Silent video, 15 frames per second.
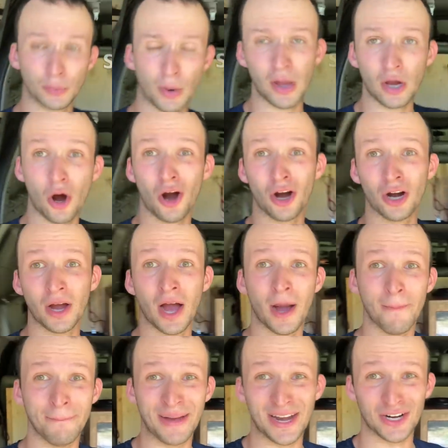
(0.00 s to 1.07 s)
probably are
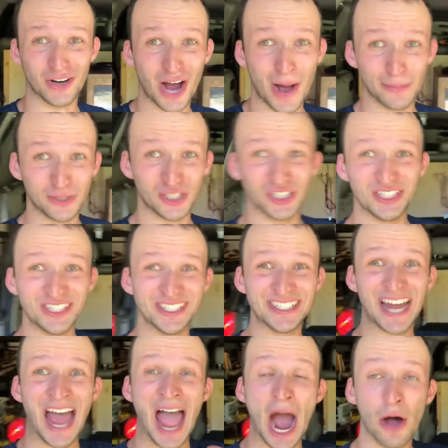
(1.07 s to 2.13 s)
uh, better options
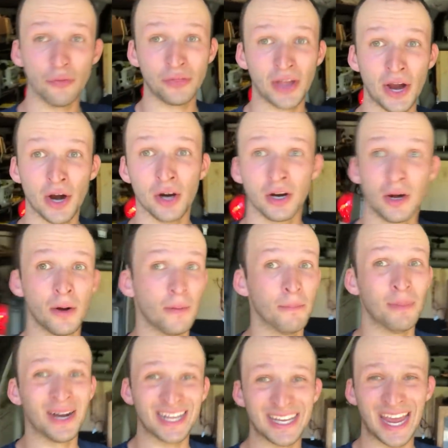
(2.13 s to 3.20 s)
out there.
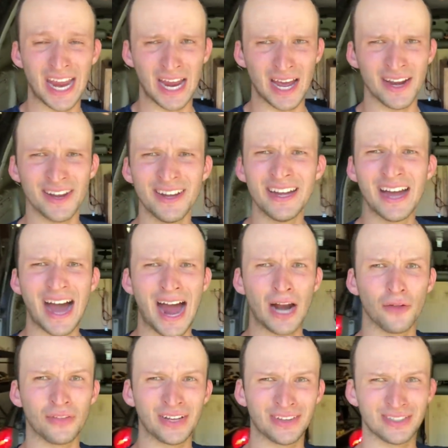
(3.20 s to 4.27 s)
But again, I
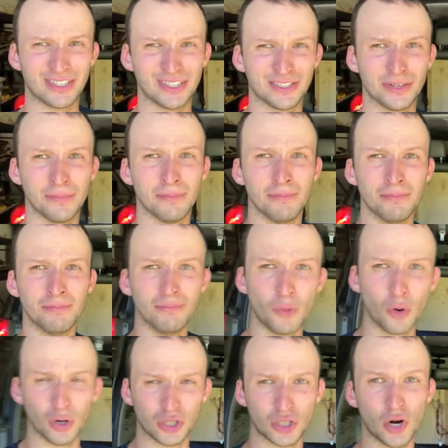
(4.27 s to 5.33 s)
don't think this is
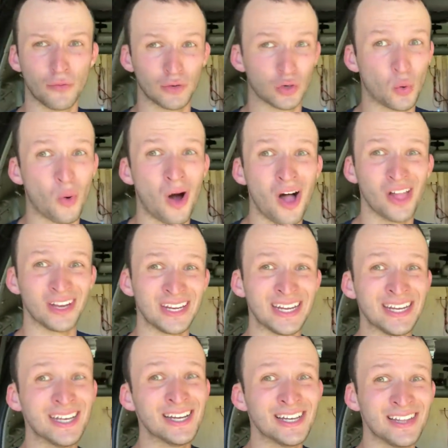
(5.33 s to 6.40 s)
more so for
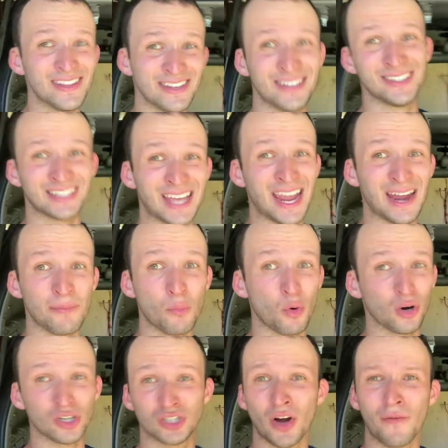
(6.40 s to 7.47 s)
quality. This is, again,
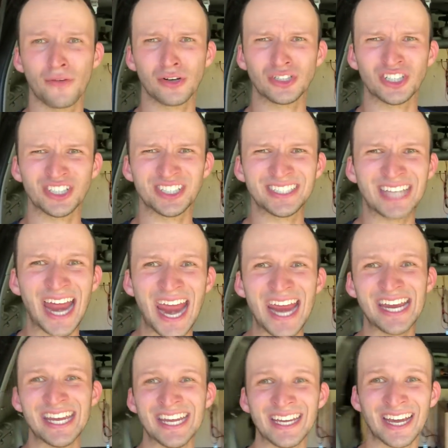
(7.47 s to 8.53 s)
more so for just
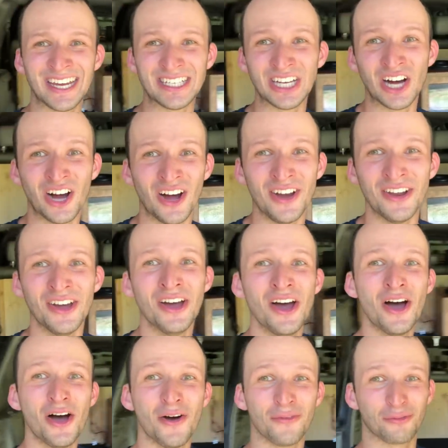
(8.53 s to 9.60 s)
taking a ton
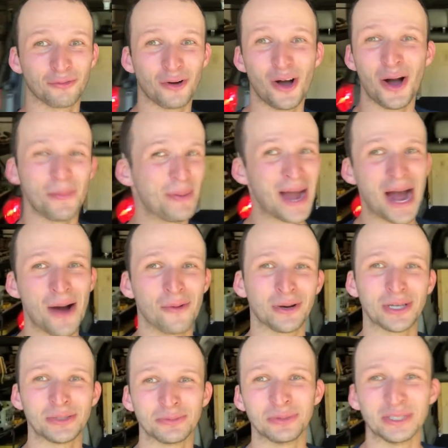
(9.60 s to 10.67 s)
of raw power
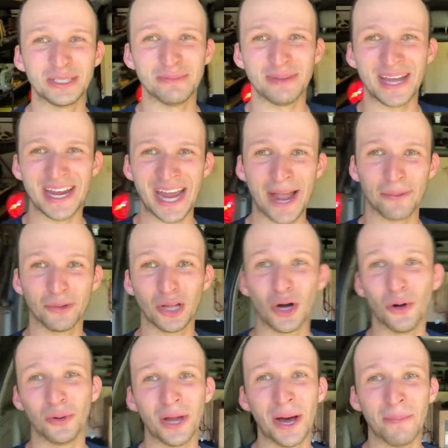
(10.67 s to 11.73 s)
and really being able to
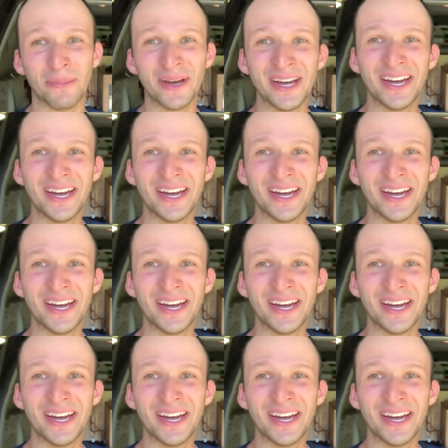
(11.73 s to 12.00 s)
hold up.